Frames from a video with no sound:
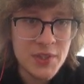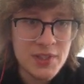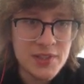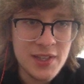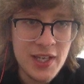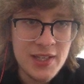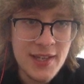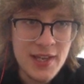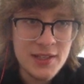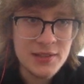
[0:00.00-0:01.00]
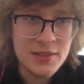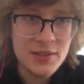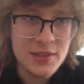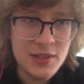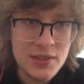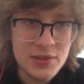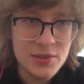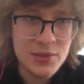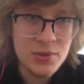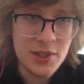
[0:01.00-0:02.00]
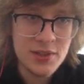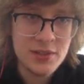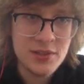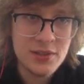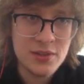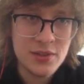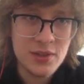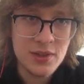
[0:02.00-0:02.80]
Say that these two tests,